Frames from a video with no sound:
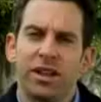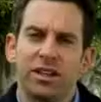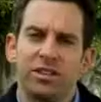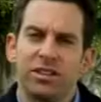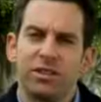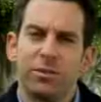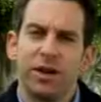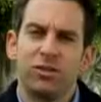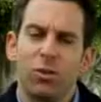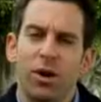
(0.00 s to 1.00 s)
I think it's
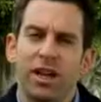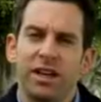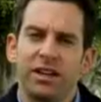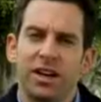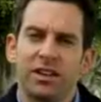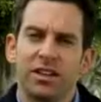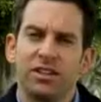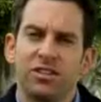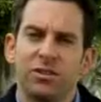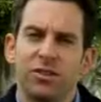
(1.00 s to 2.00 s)
about 20 on the
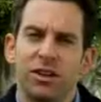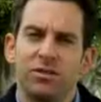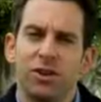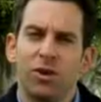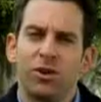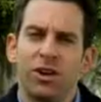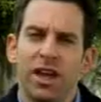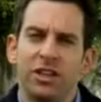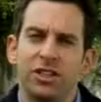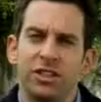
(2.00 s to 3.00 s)
list of donor
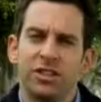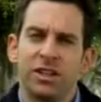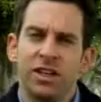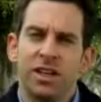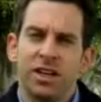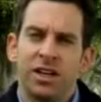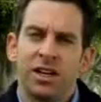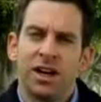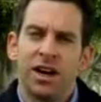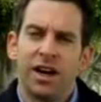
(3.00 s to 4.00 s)
nations,
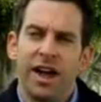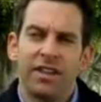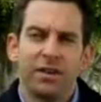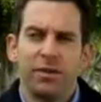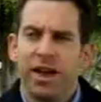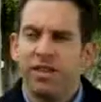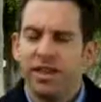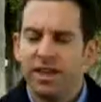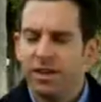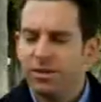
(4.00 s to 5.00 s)
and
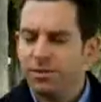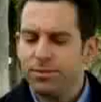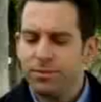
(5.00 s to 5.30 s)
the